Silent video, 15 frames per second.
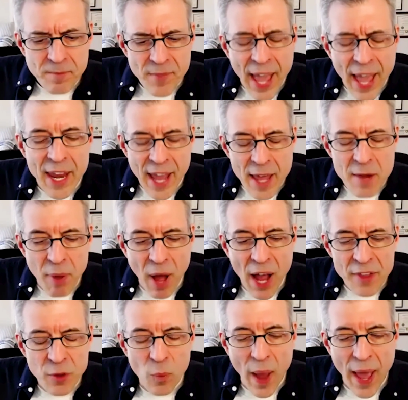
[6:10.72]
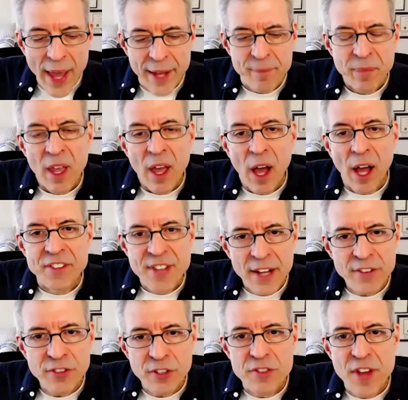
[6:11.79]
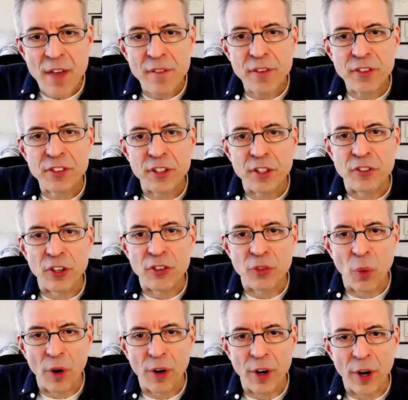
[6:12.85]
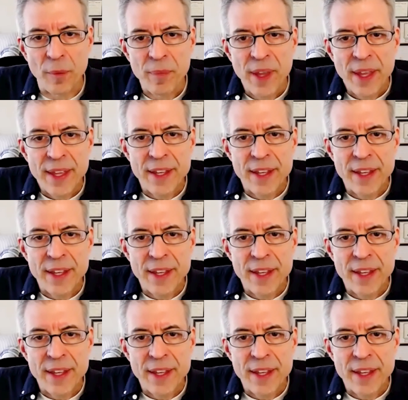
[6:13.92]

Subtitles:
And by the way, attention deficit disorder